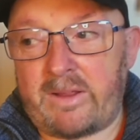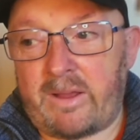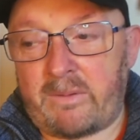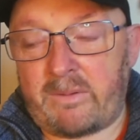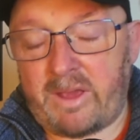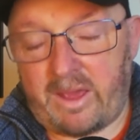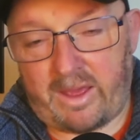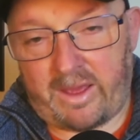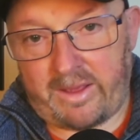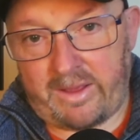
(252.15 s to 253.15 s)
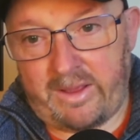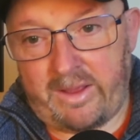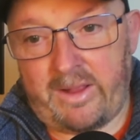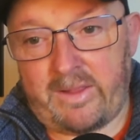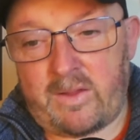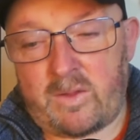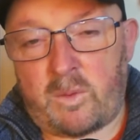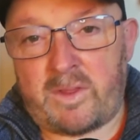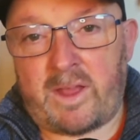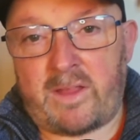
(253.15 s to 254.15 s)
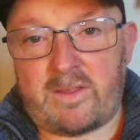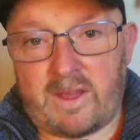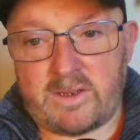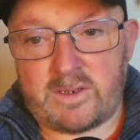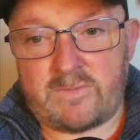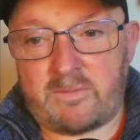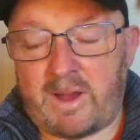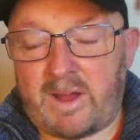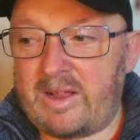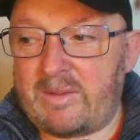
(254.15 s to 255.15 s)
okay, that's one way to get the attention of a man.